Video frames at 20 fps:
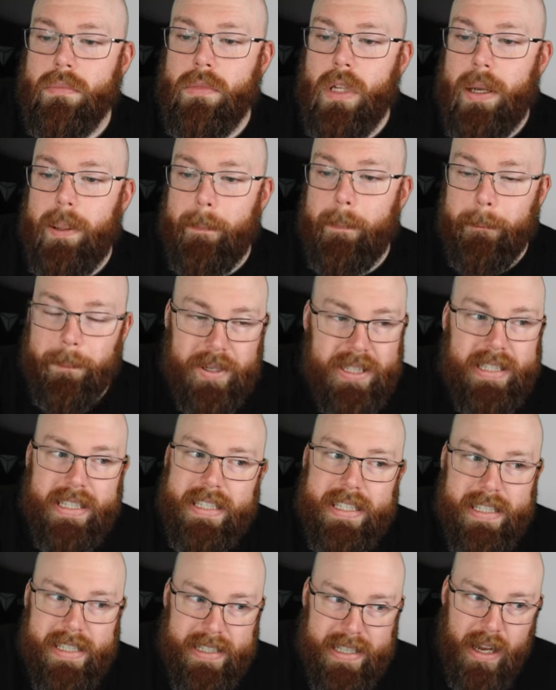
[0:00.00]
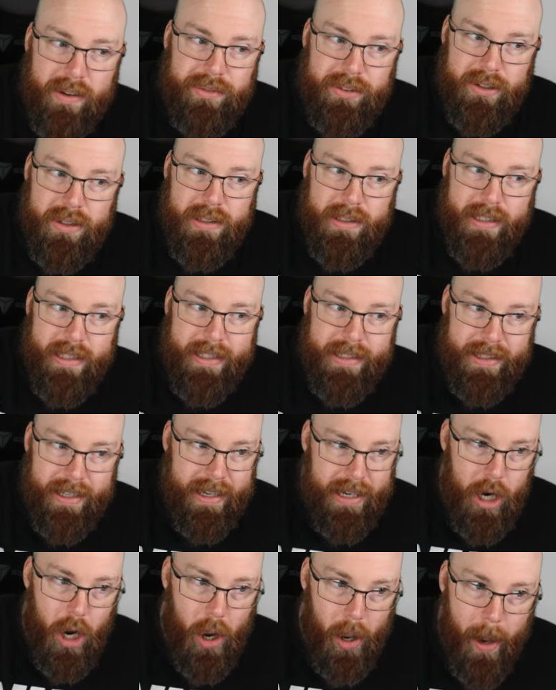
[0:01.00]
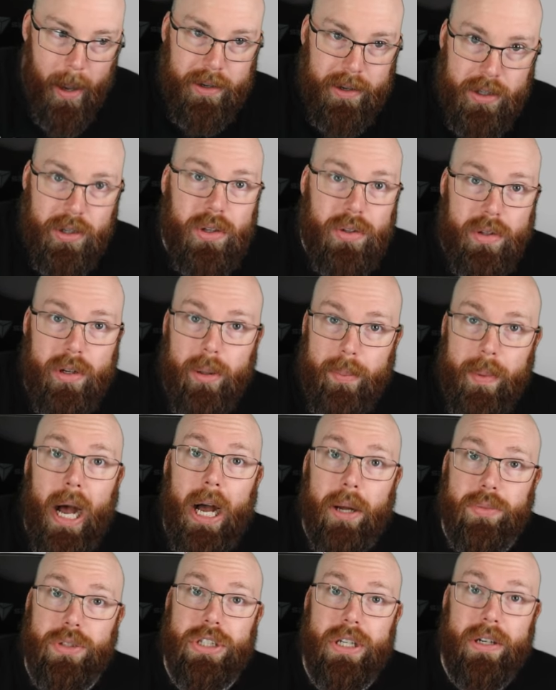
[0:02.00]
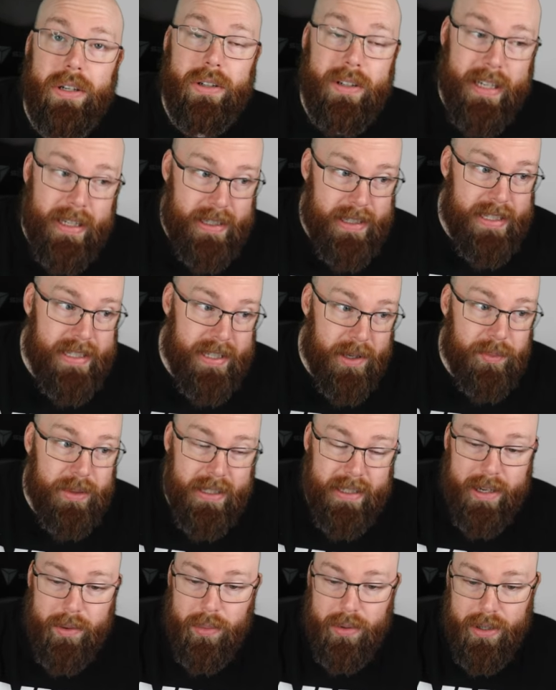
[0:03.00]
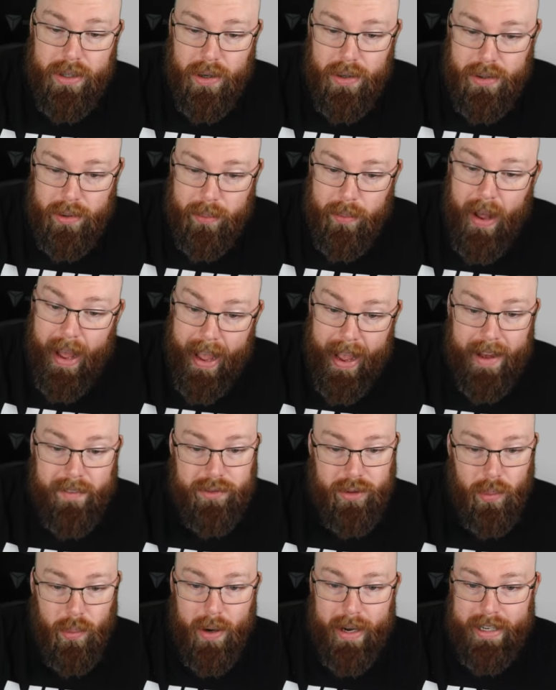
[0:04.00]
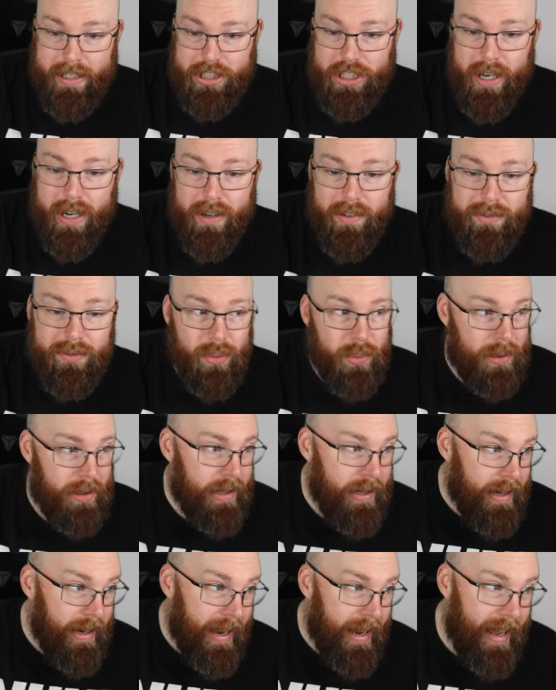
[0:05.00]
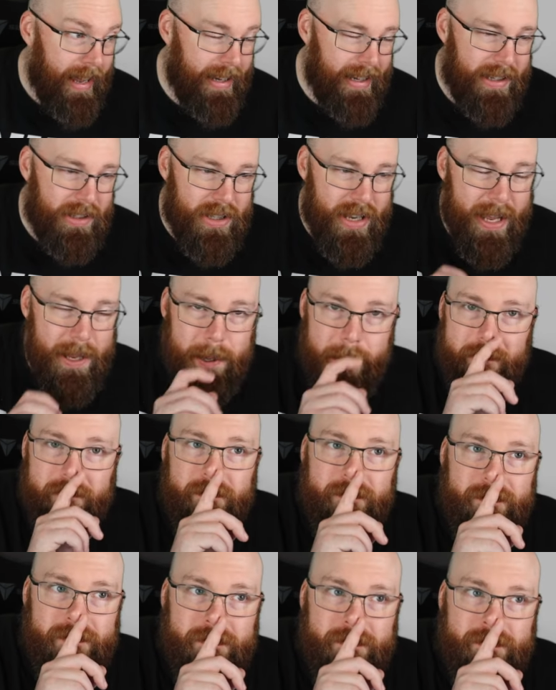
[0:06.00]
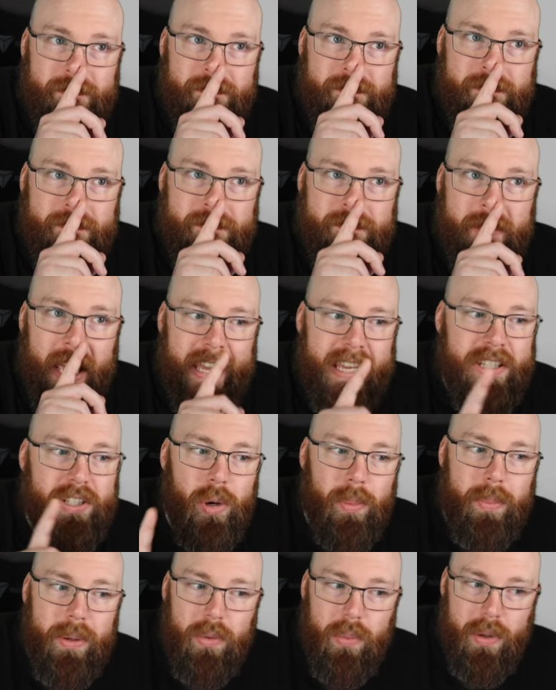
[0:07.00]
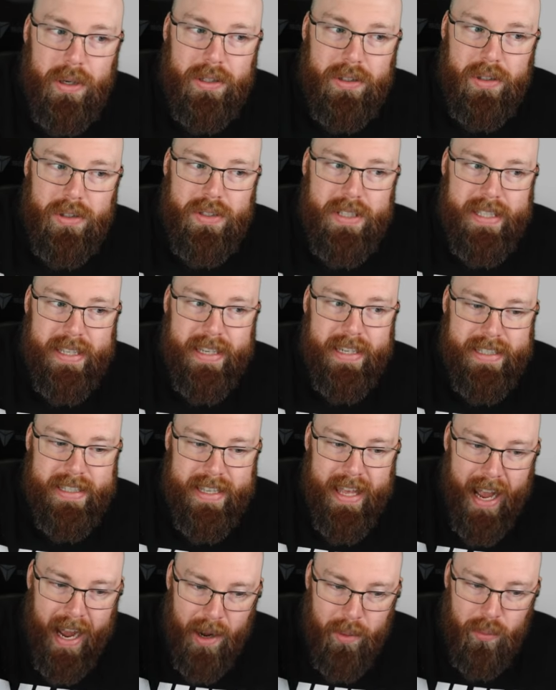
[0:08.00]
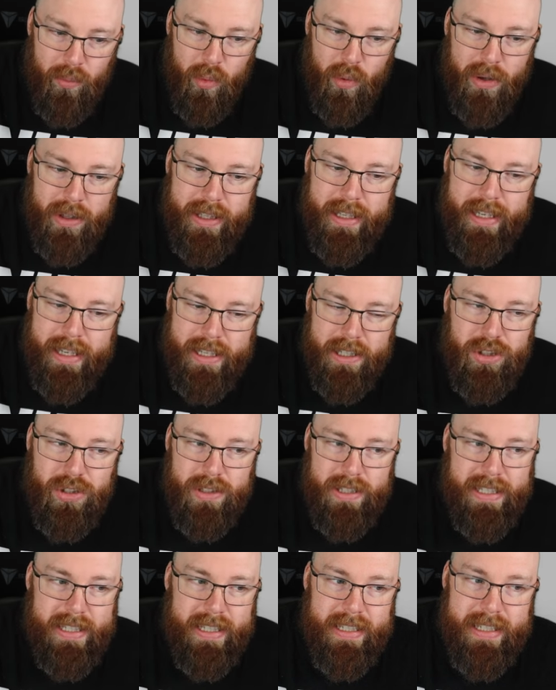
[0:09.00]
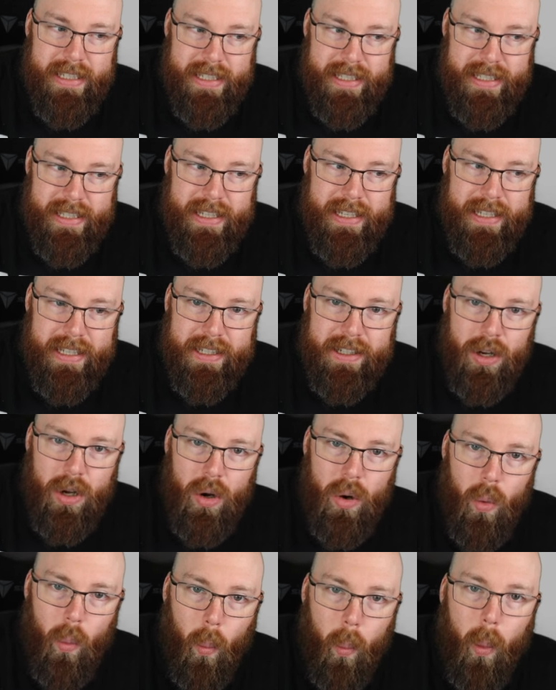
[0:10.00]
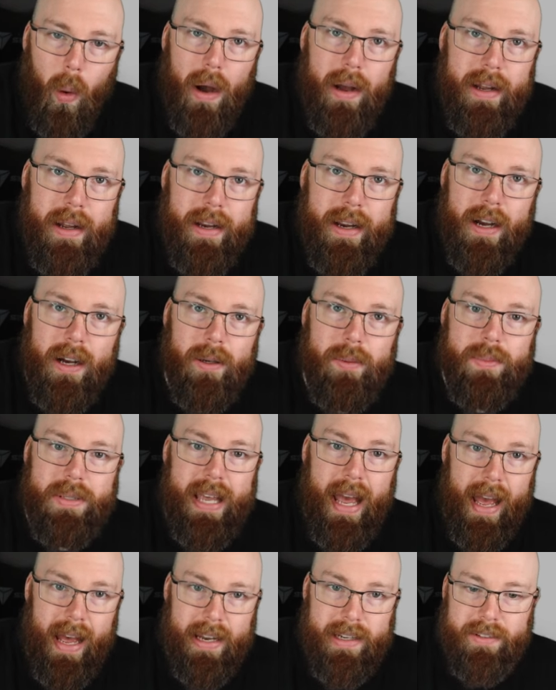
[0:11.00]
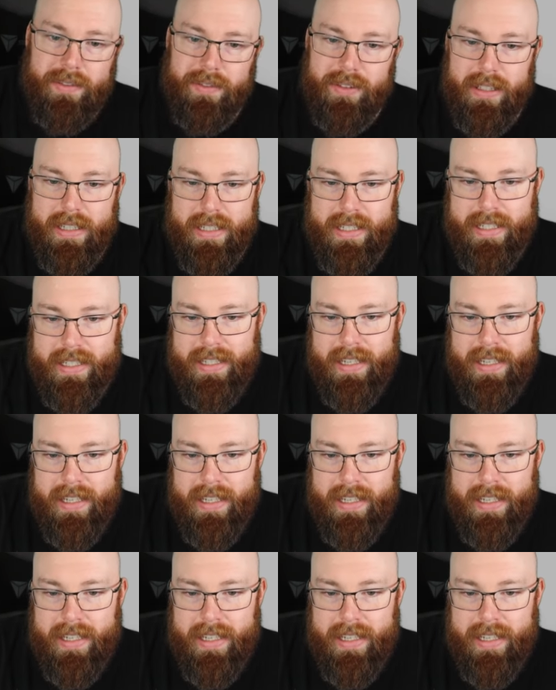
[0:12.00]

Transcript: but this is definitely like a nuclear bombshell, and it's something that we're going to have to watch out for. And it it it's going to be one of those things that I'm really interested to see what comes out of this.